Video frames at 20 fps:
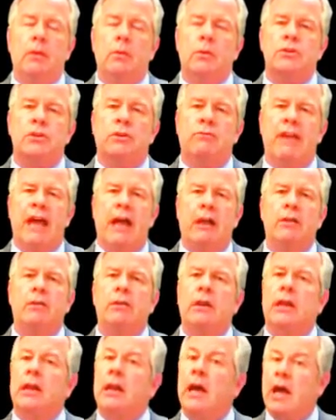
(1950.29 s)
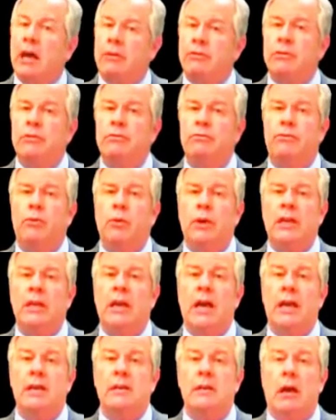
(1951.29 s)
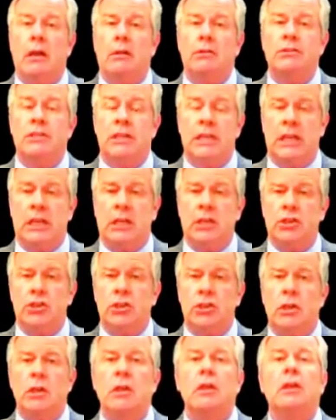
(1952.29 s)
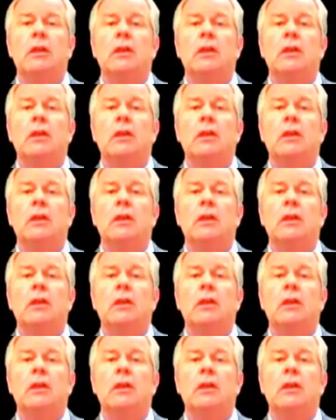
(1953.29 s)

which are valued at $149 each,